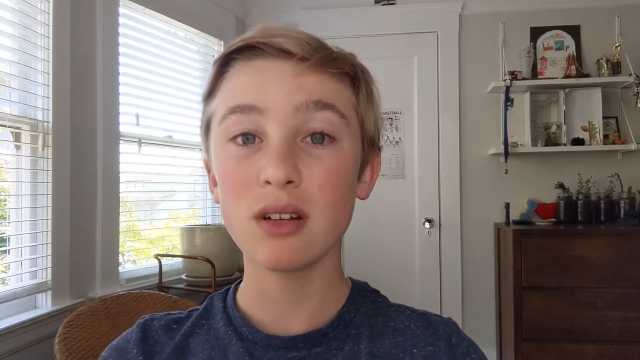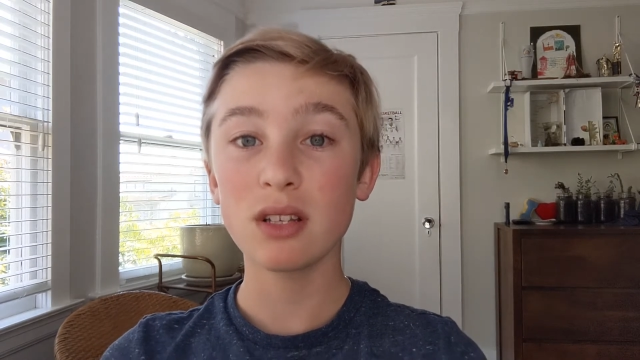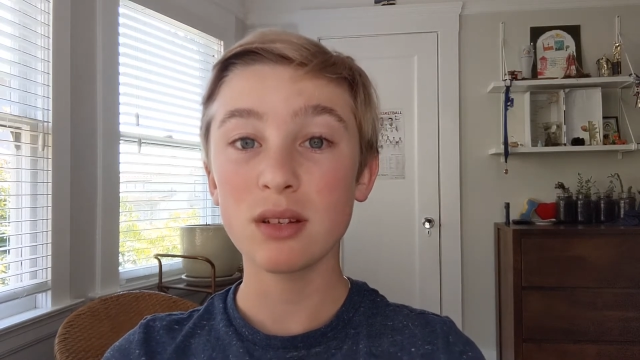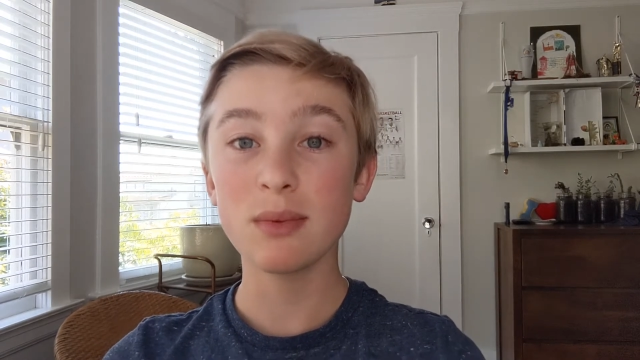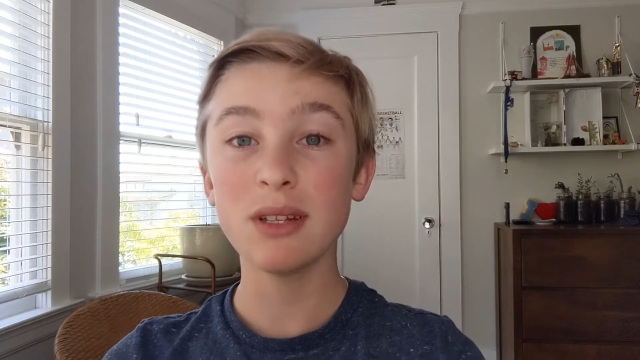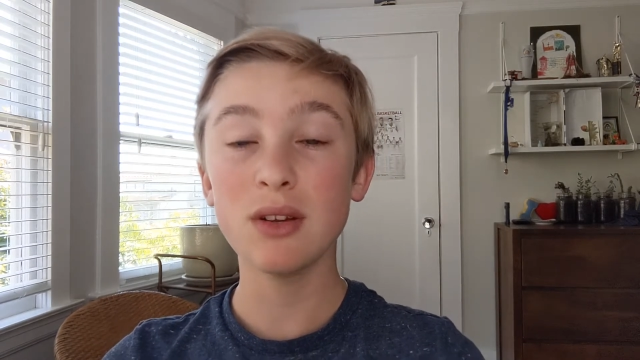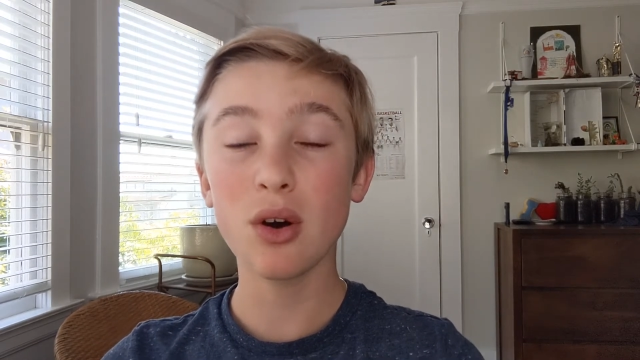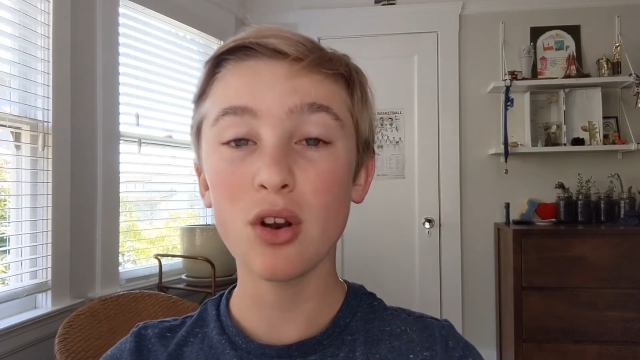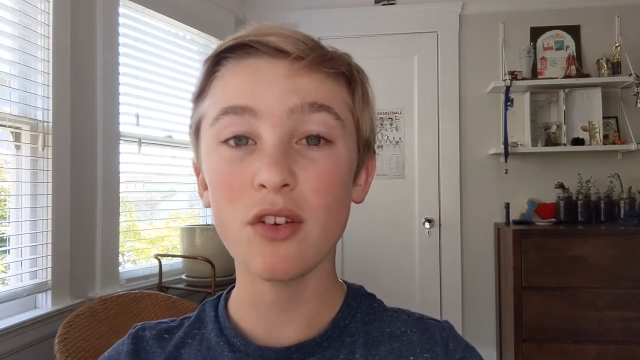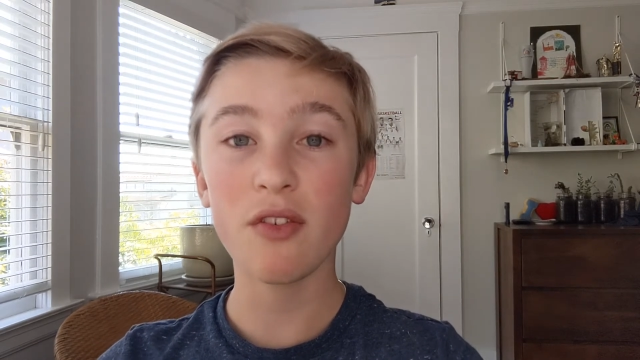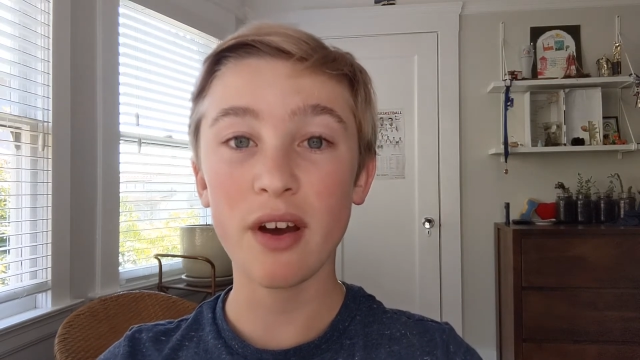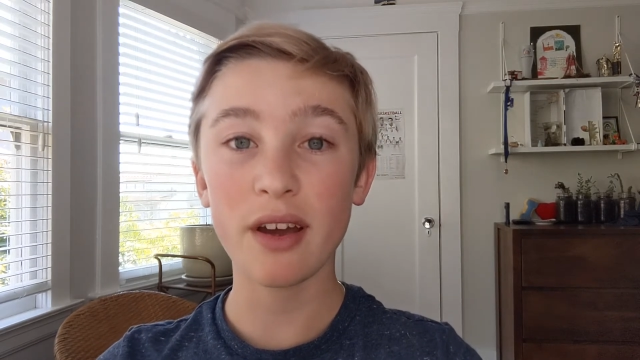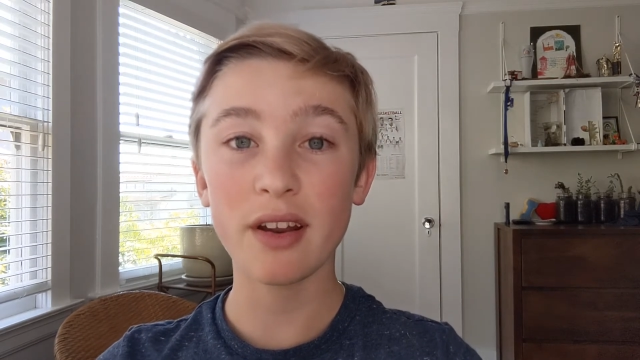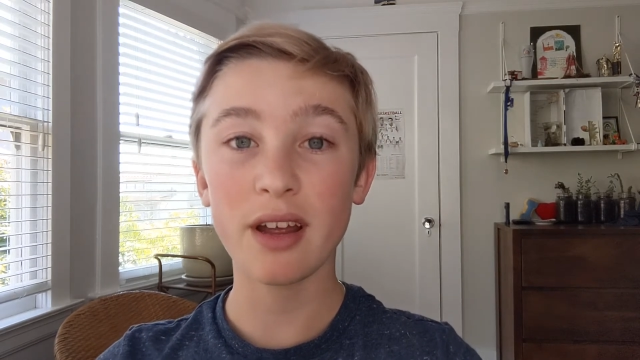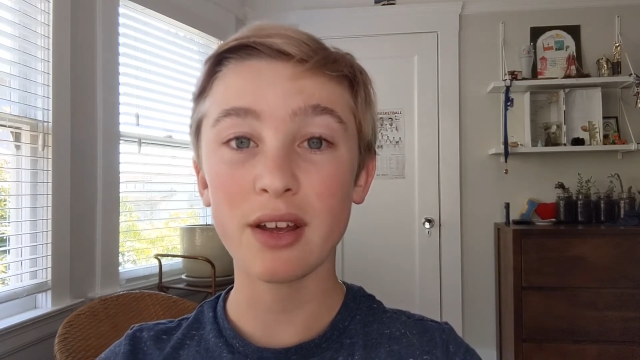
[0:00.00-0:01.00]
to be
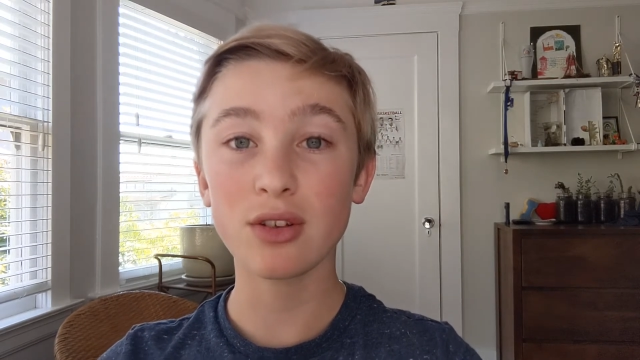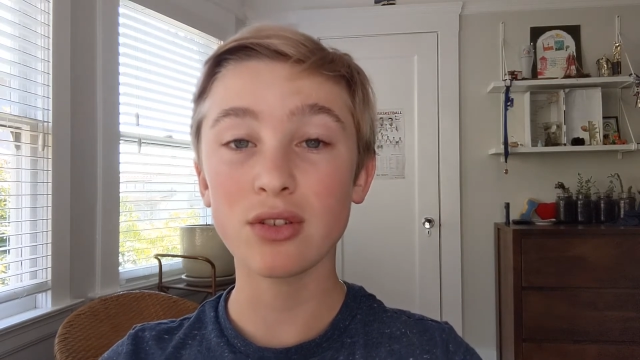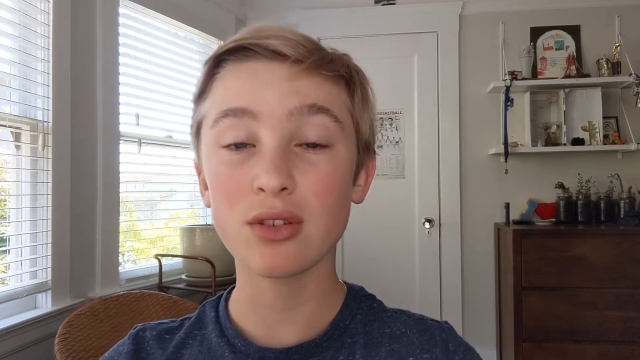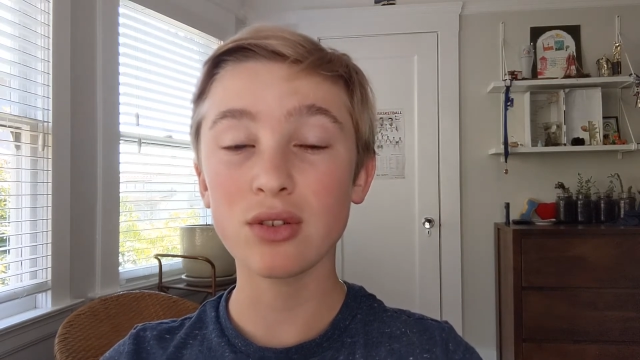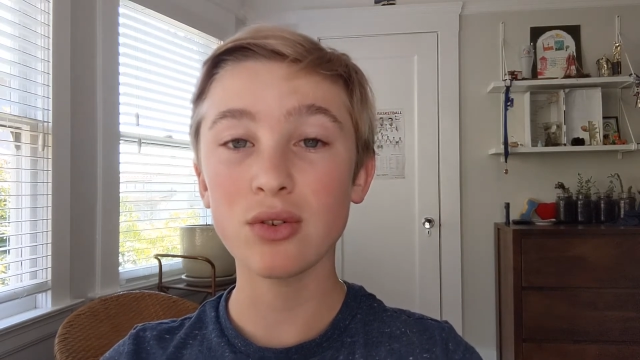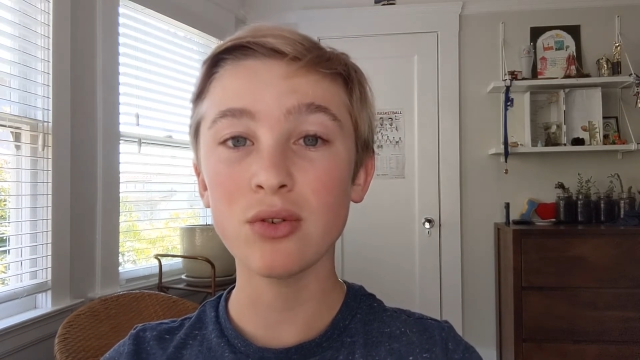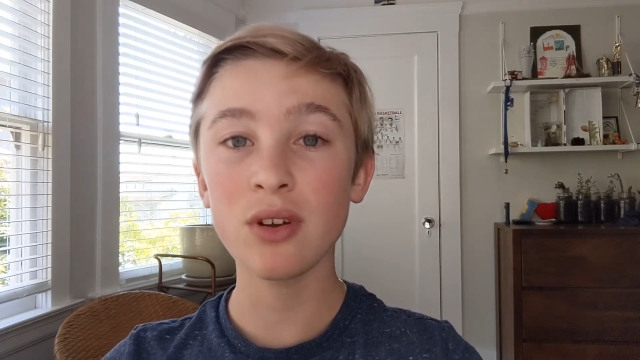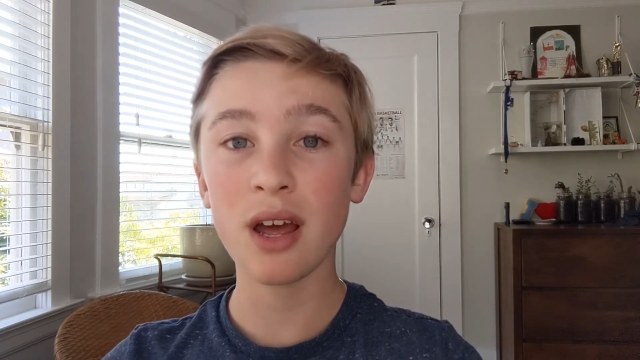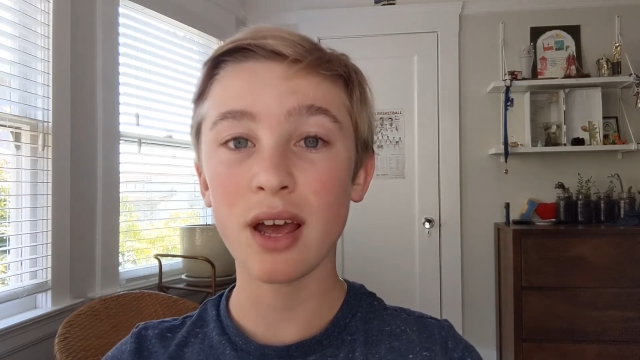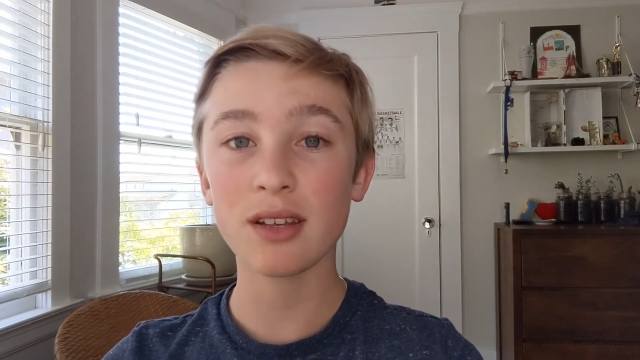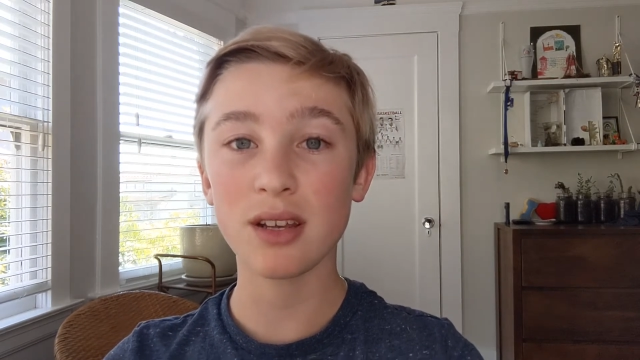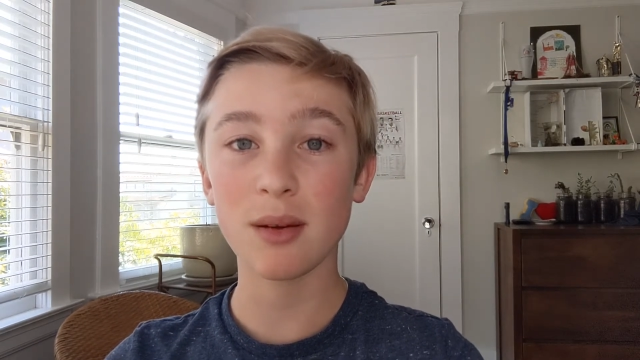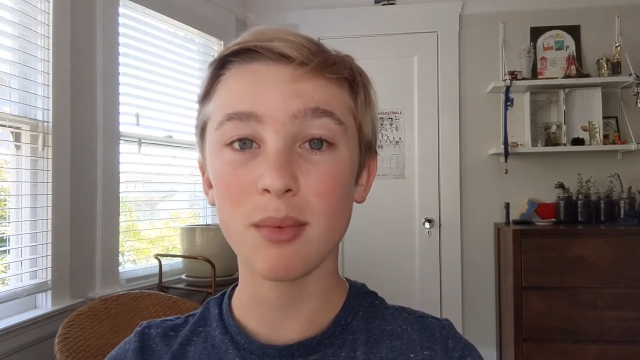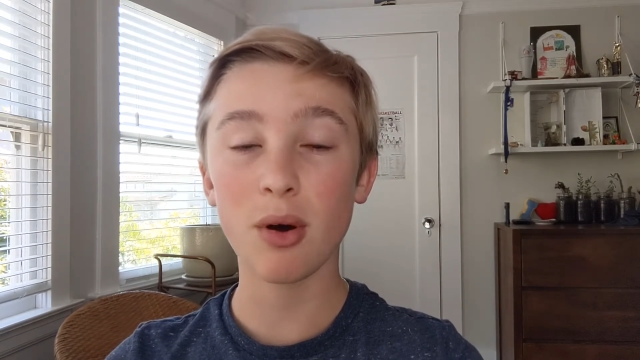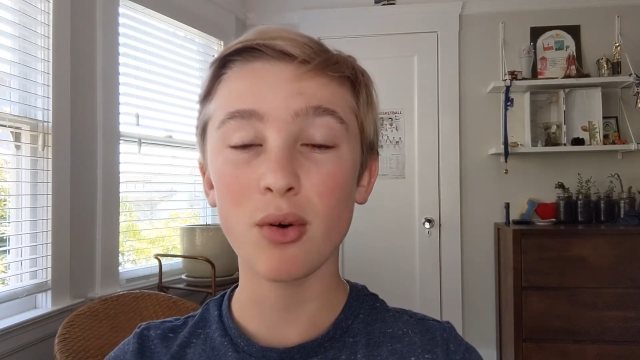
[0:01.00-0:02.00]
notified as soon as
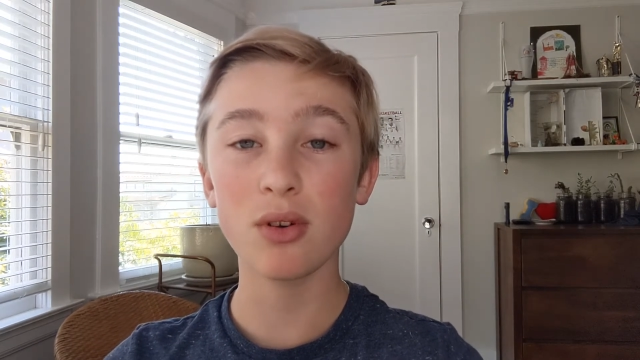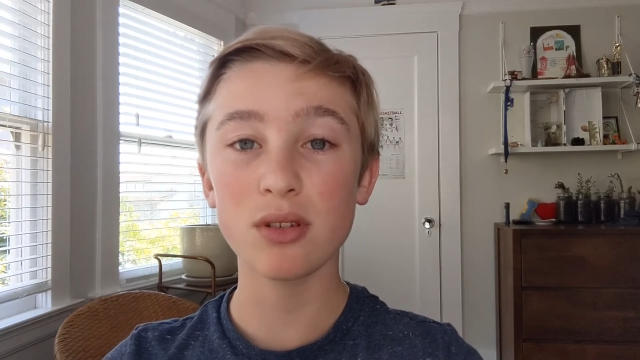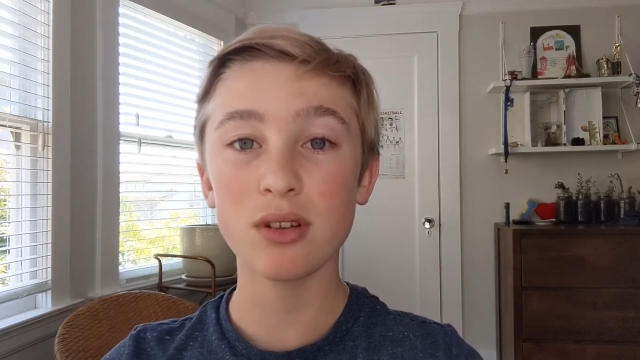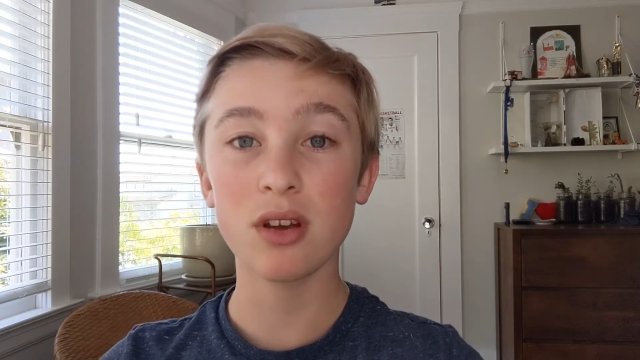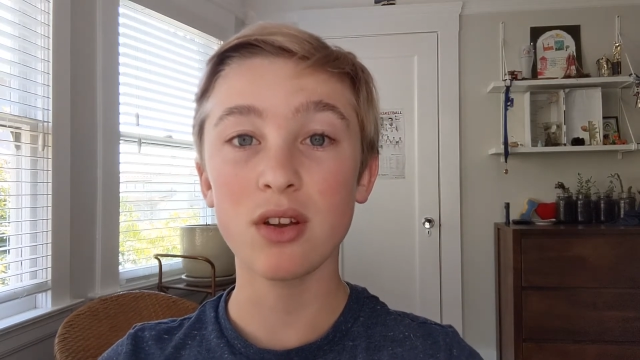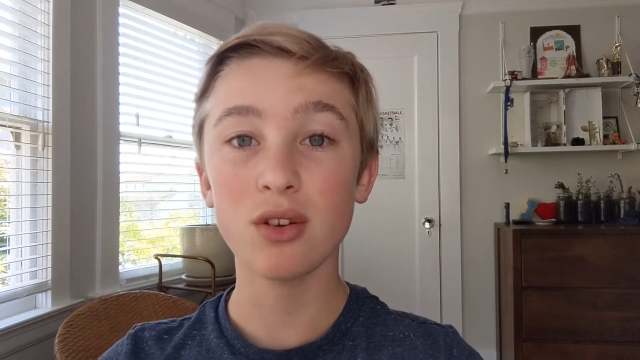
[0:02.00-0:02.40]
I post